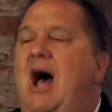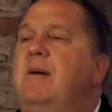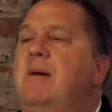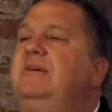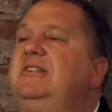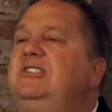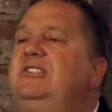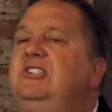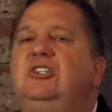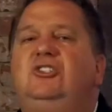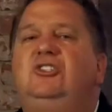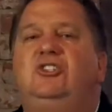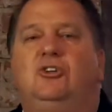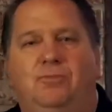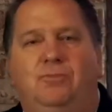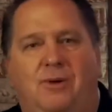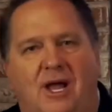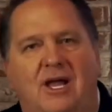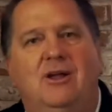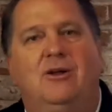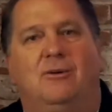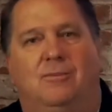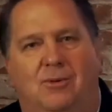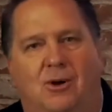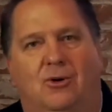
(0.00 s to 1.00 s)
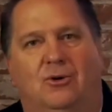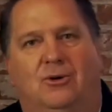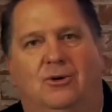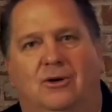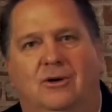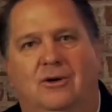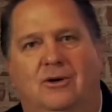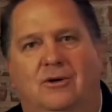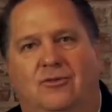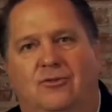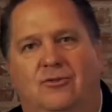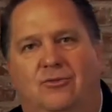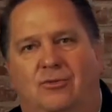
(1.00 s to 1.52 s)
much did you pay your
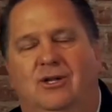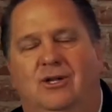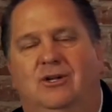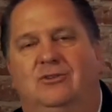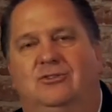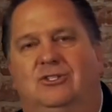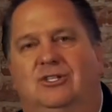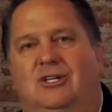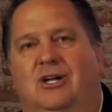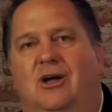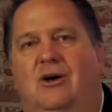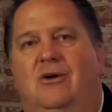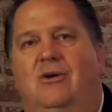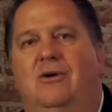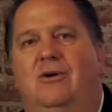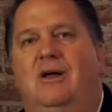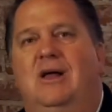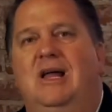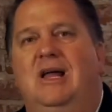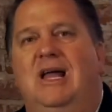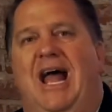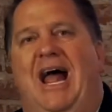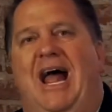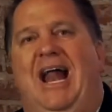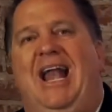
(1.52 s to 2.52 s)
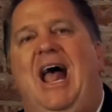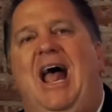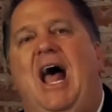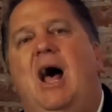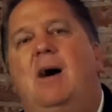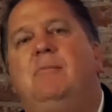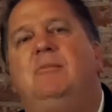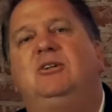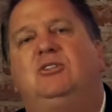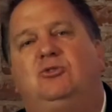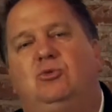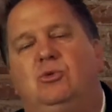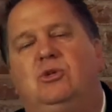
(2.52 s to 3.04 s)
broker 3 years ago? And how
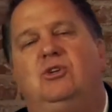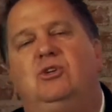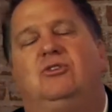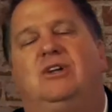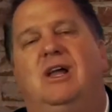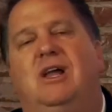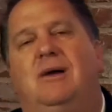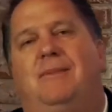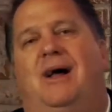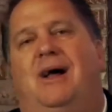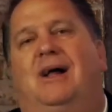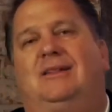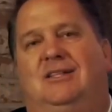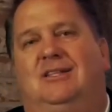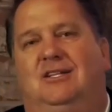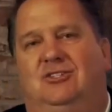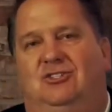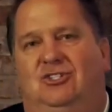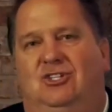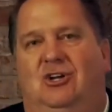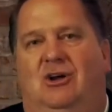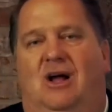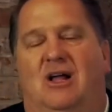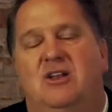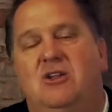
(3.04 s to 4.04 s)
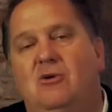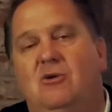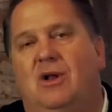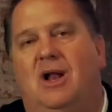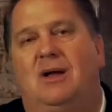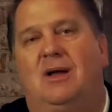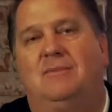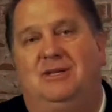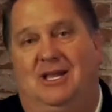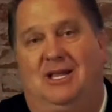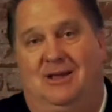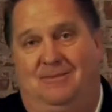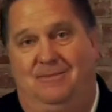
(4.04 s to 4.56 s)
much will you get back this year? I know what
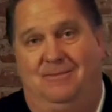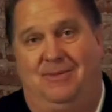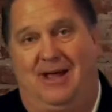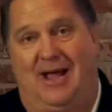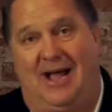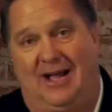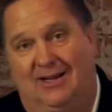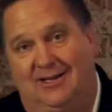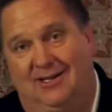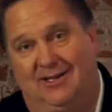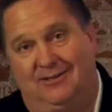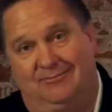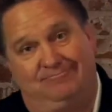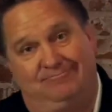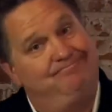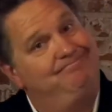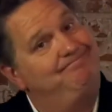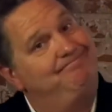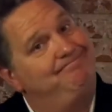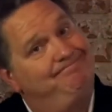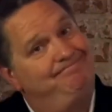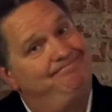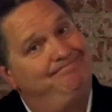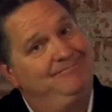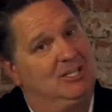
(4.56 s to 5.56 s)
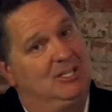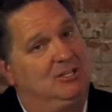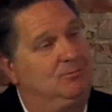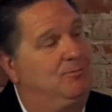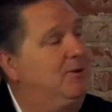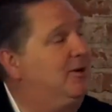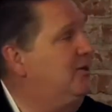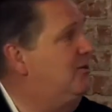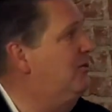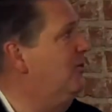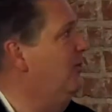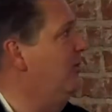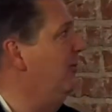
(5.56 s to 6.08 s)
I'm getting back. It's pretty
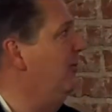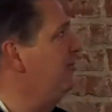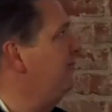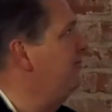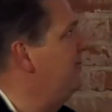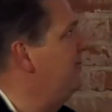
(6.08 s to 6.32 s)
cool.